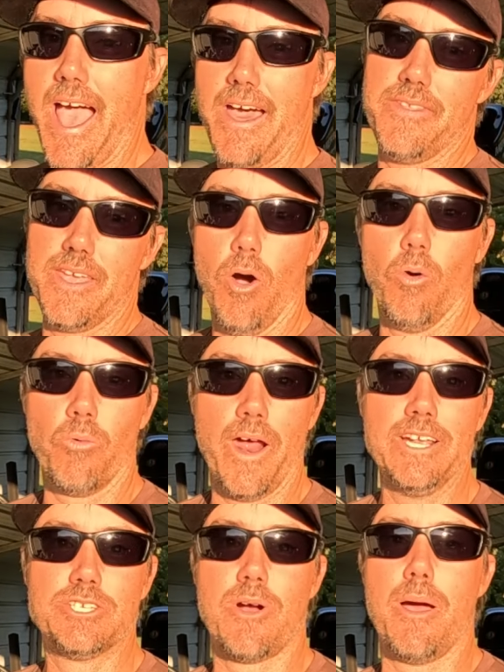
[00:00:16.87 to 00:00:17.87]
at the old
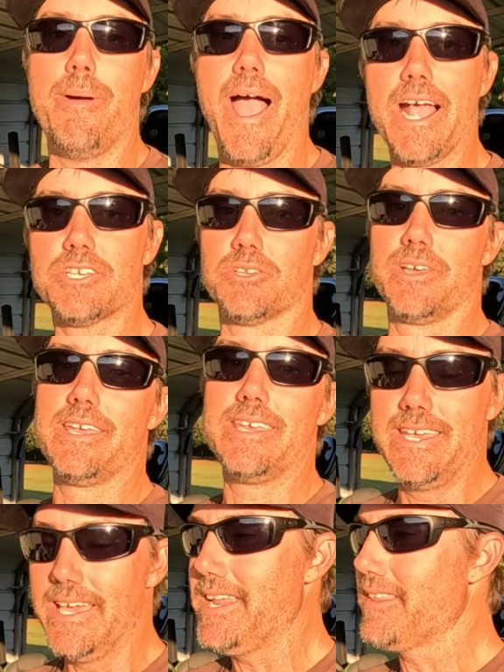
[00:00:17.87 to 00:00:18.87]
Ranger. I'm actually
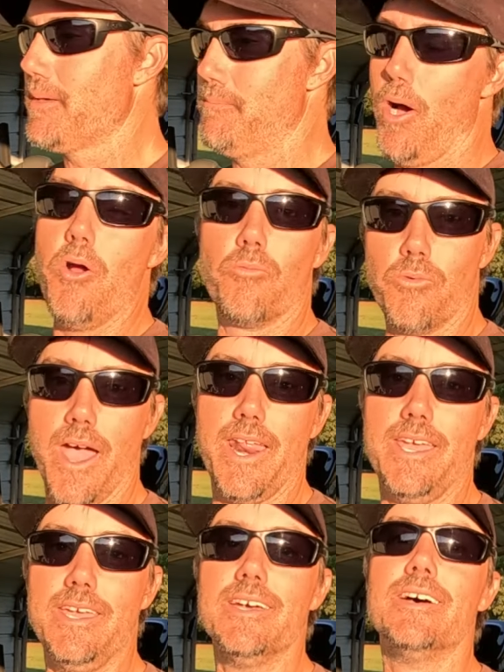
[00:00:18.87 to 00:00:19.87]
getting the boat
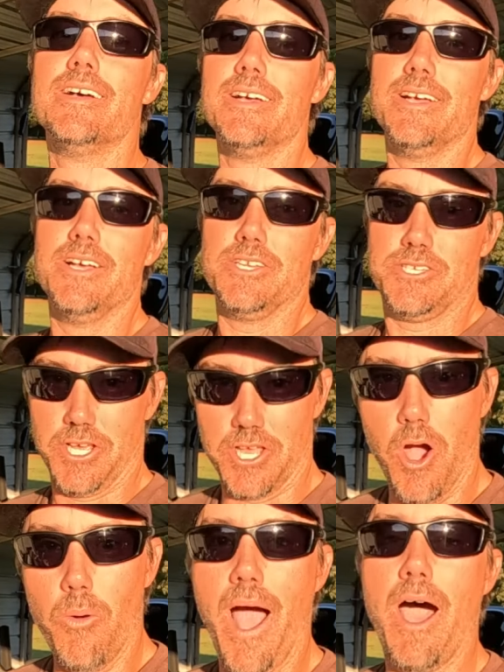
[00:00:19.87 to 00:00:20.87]
ready to
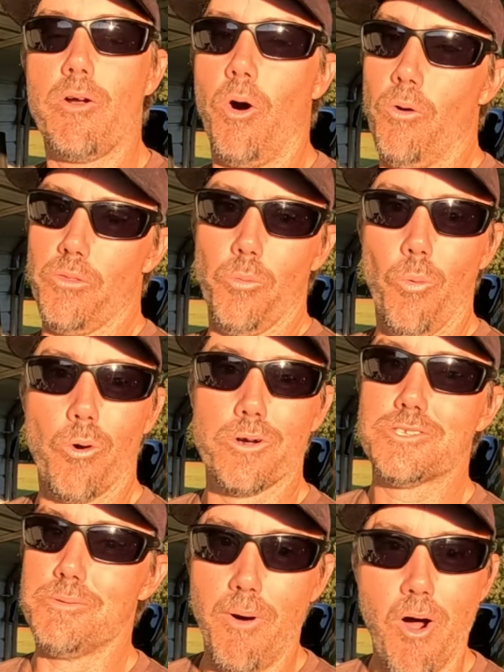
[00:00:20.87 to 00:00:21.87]
go out on the
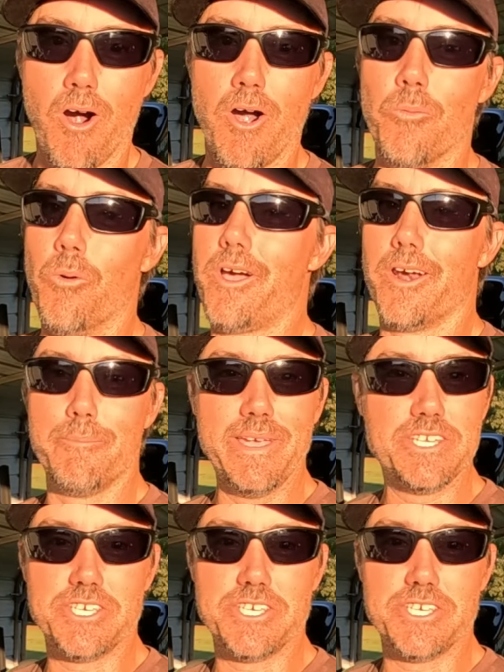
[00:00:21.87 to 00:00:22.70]
water tomorrow. We're going to be